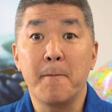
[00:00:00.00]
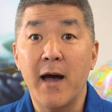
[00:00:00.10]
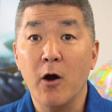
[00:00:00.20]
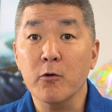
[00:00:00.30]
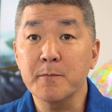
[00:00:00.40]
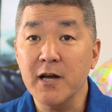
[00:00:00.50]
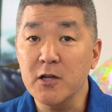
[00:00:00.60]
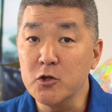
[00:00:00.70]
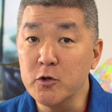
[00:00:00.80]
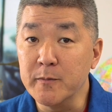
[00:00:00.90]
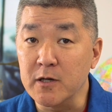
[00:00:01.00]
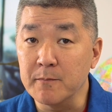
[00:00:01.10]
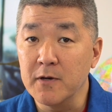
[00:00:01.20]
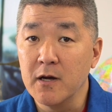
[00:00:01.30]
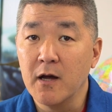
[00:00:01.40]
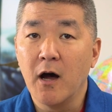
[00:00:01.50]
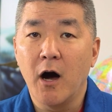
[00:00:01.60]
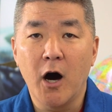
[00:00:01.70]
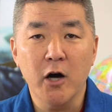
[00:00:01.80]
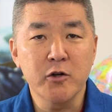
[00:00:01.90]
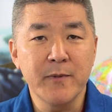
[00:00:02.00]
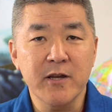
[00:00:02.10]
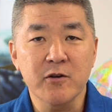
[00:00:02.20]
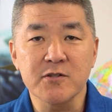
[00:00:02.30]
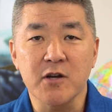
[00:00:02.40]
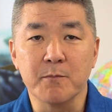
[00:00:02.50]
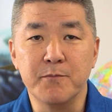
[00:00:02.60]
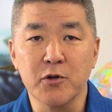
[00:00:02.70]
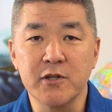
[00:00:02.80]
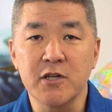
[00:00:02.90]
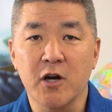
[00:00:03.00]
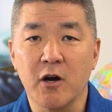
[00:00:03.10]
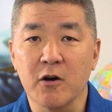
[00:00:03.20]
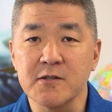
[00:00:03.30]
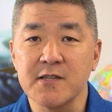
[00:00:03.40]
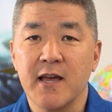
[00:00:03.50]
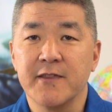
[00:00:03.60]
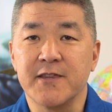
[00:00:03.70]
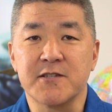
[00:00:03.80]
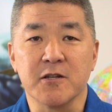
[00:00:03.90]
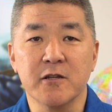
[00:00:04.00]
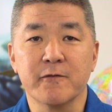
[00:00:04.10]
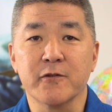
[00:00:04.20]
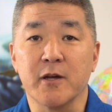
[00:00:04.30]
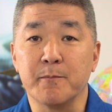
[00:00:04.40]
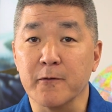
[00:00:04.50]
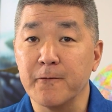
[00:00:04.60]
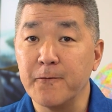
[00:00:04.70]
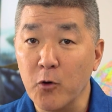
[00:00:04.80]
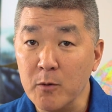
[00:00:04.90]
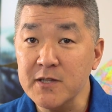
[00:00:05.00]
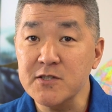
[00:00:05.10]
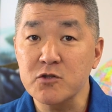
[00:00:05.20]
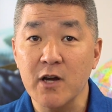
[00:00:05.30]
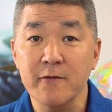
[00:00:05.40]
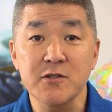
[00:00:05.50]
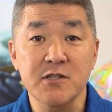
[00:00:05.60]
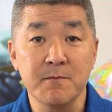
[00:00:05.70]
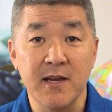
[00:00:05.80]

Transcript: And powered by aluminum, automakers are building cars that deliver the performance drivers